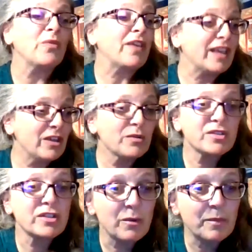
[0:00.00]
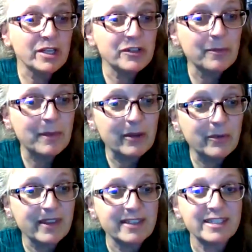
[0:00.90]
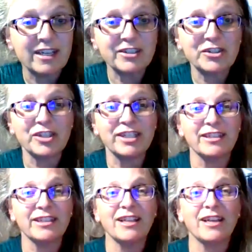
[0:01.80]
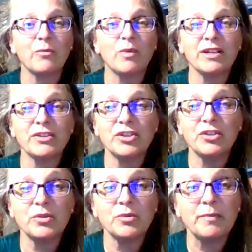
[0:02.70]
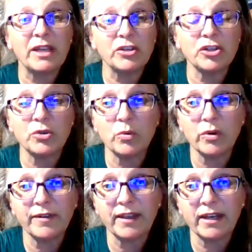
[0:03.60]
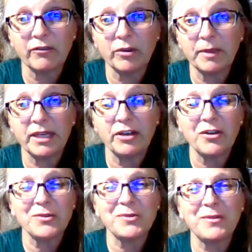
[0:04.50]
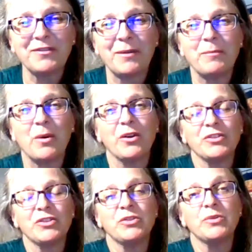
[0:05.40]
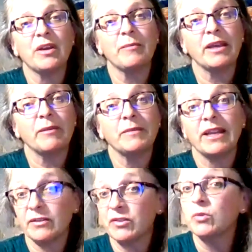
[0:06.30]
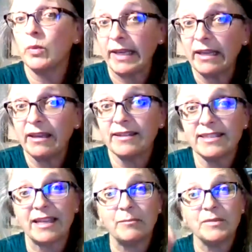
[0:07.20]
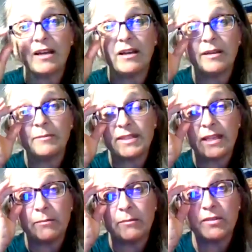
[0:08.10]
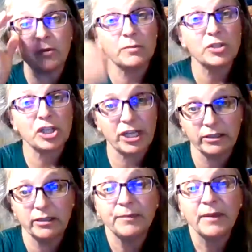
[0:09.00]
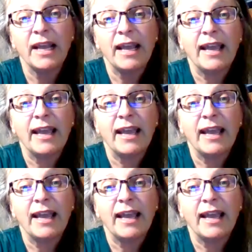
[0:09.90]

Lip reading: Thank you so much for being with us, Dr. Hill. I want to make sure that everybody knows we've got part 2 coming up next week, same time, same Zoom channel.